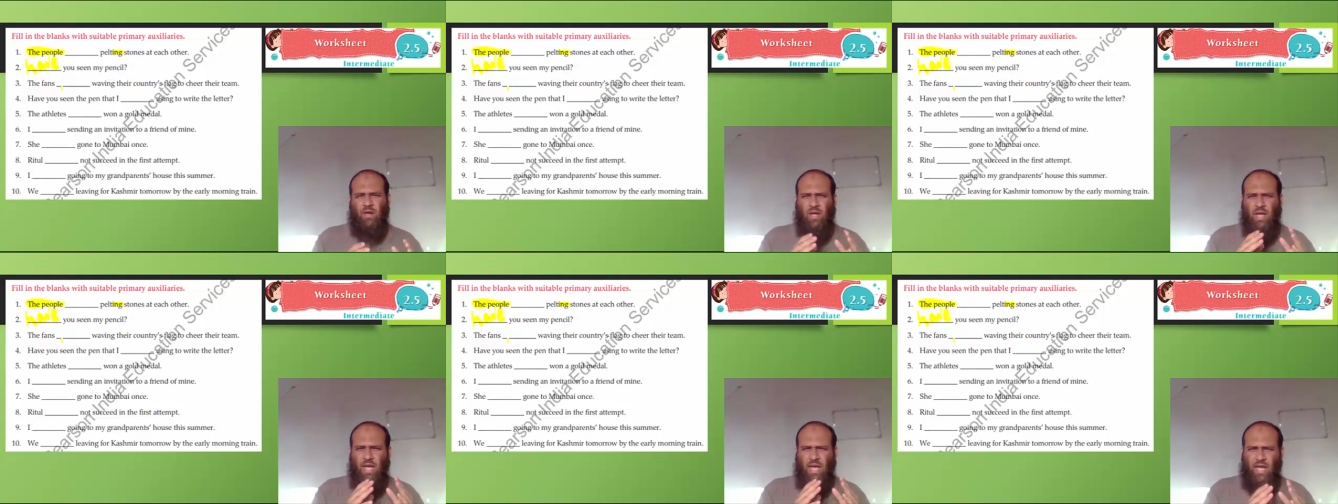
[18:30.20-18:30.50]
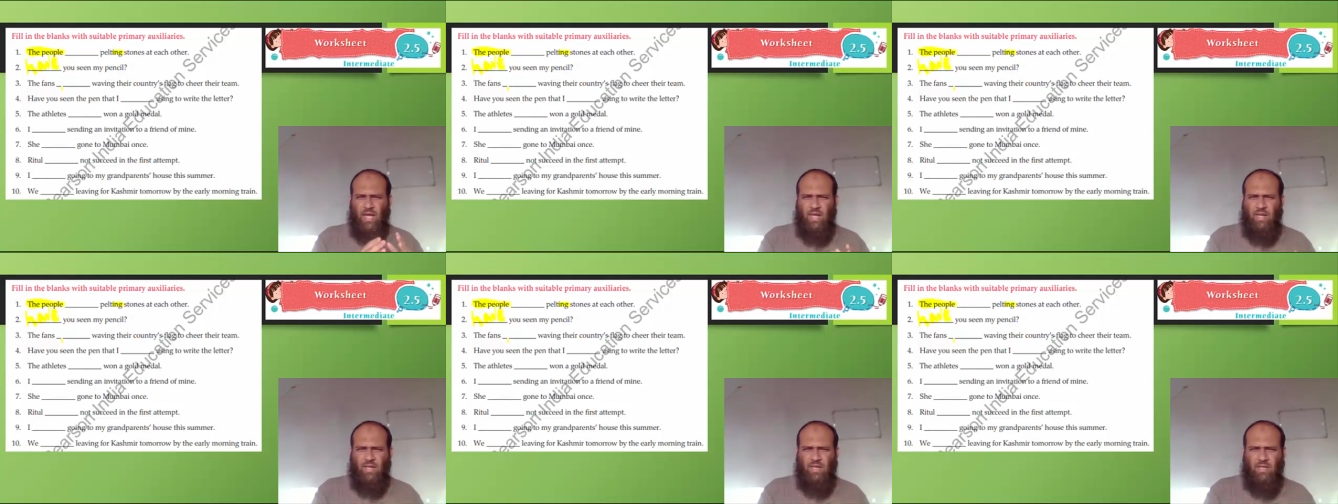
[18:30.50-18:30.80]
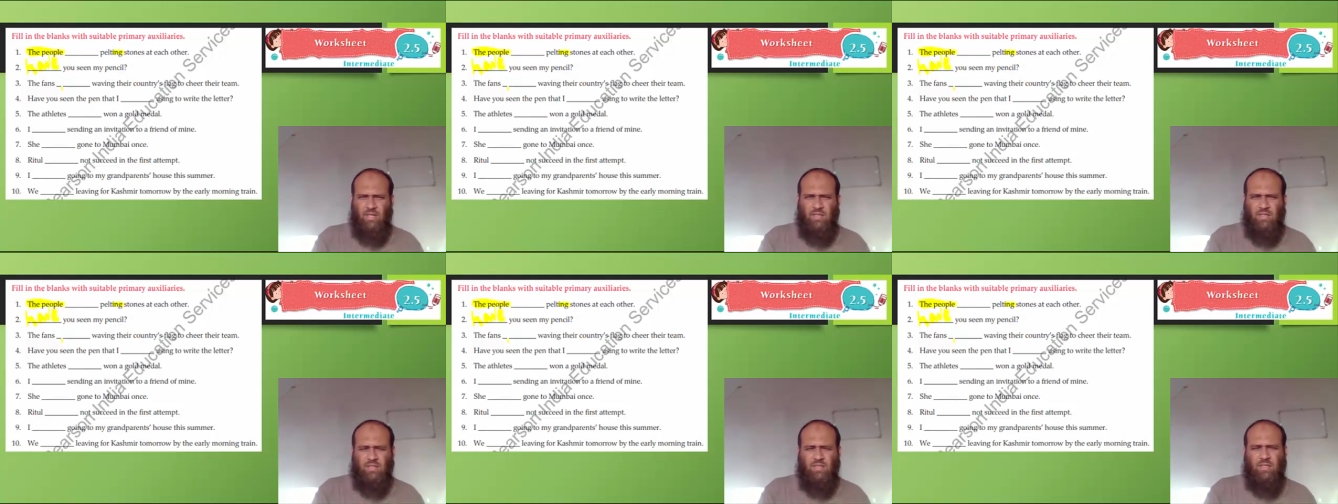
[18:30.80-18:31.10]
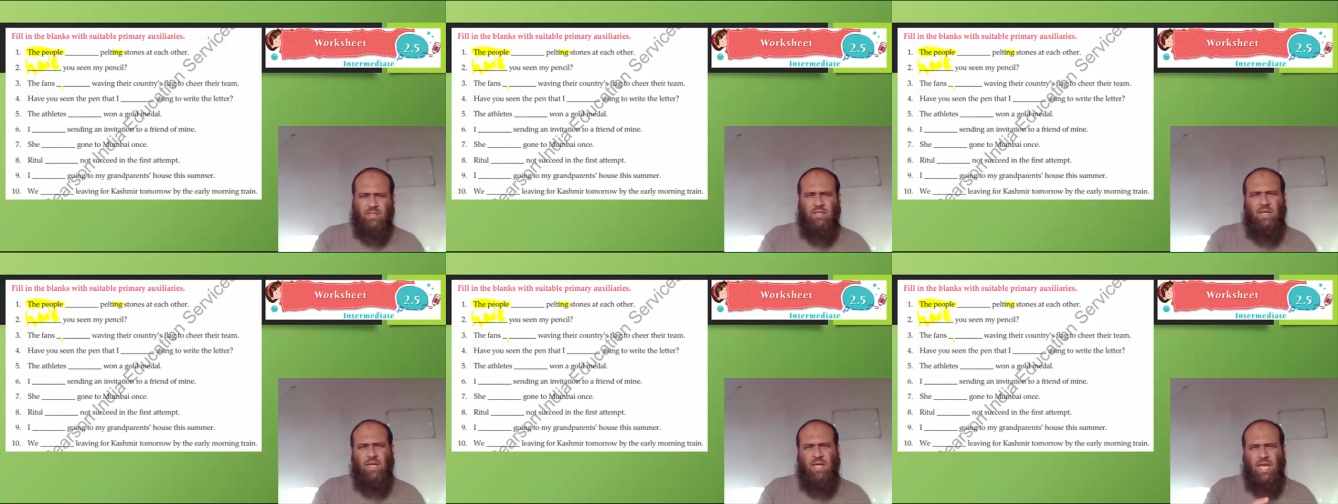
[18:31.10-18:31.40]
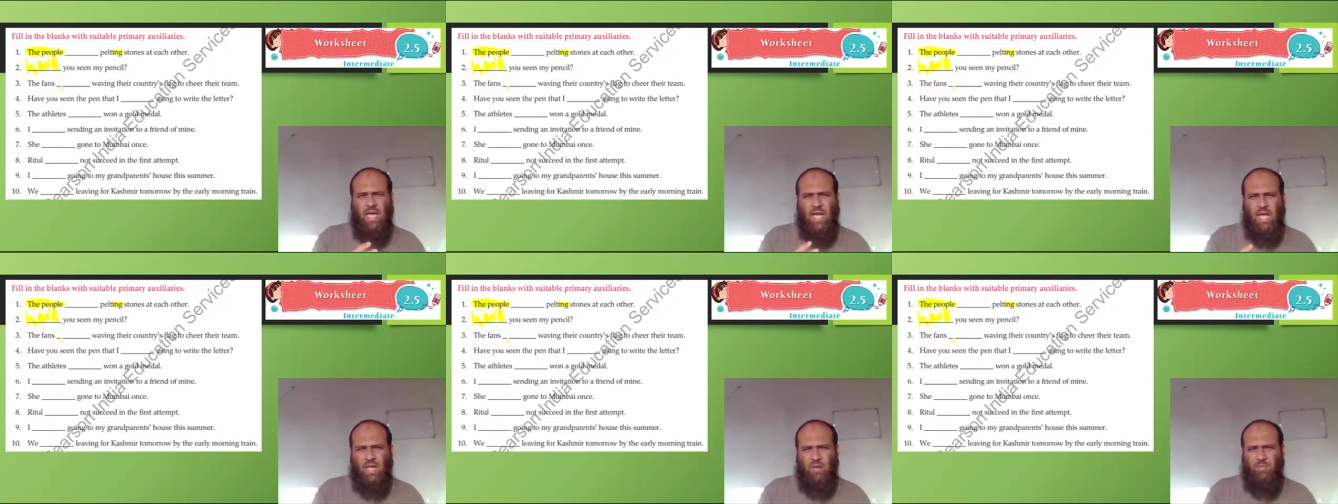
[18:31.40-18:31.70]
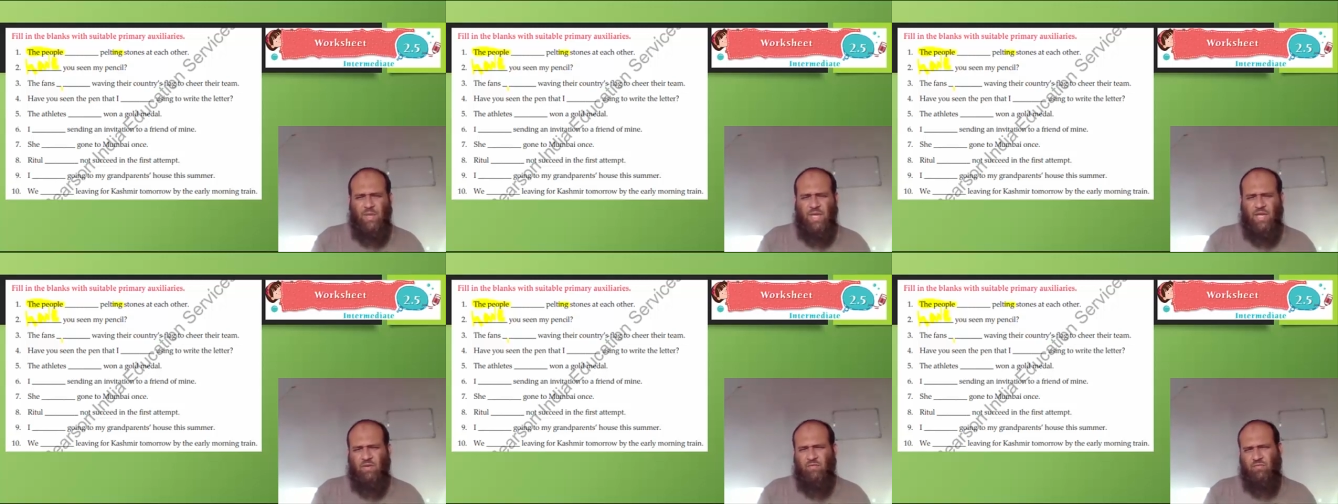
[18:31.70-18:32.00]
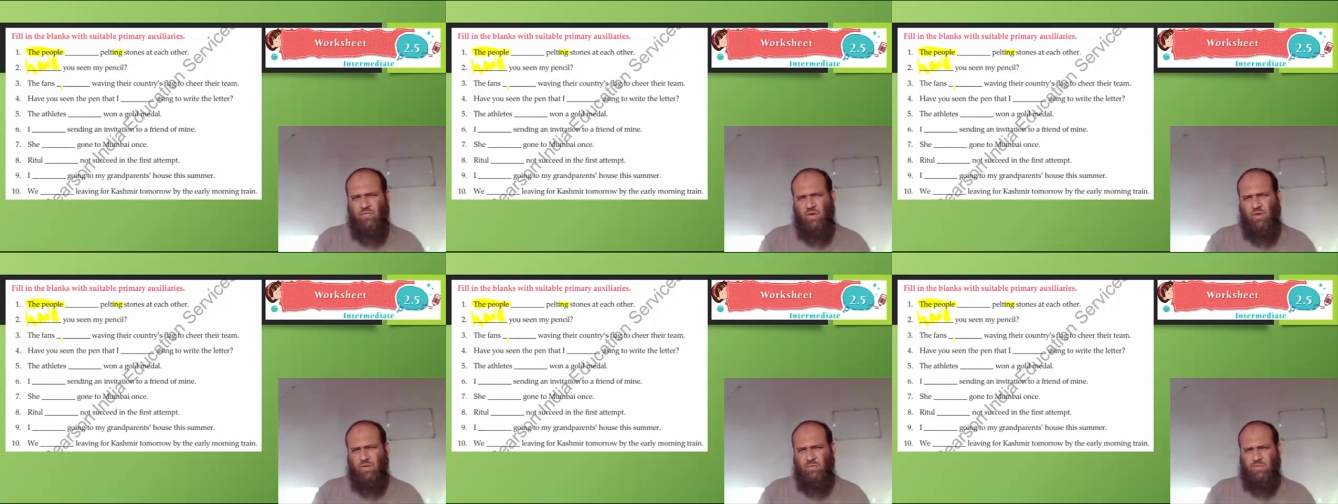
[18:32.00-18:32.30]
and helping
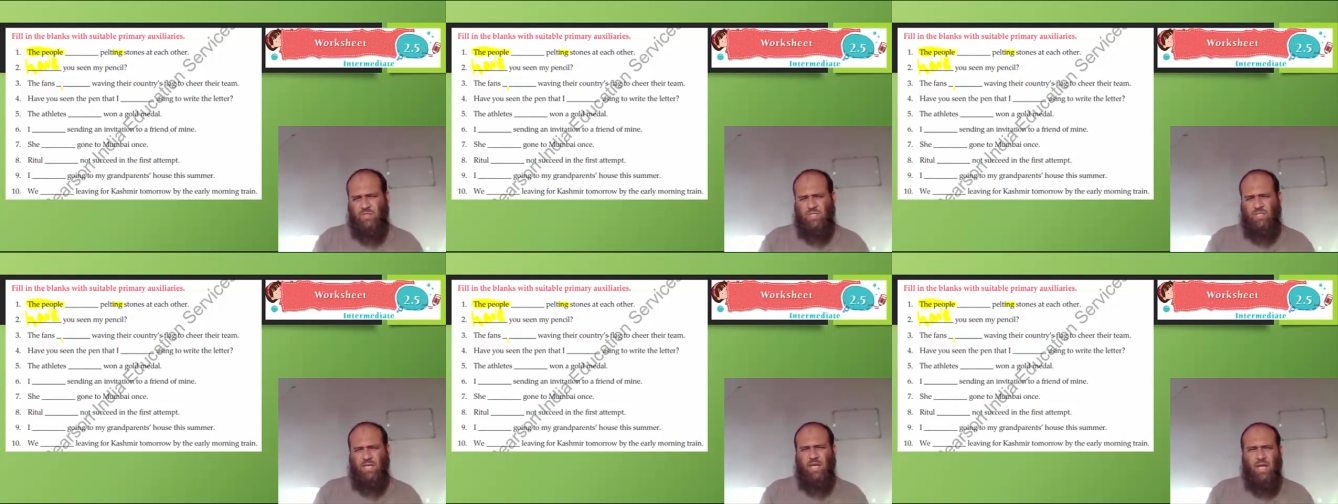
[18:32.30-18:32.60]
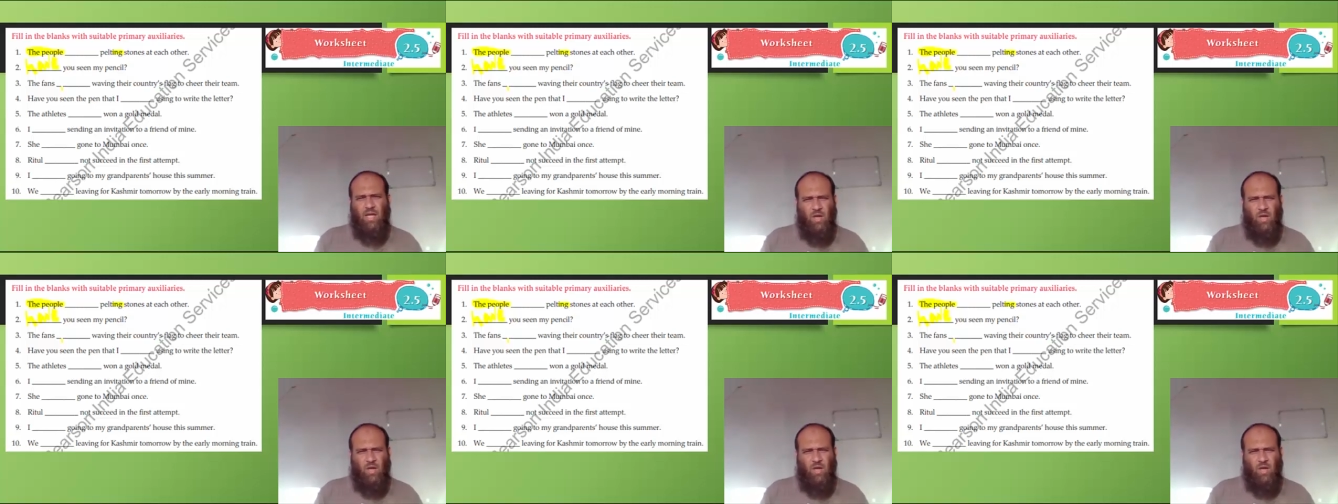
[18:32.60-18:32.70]
verbs.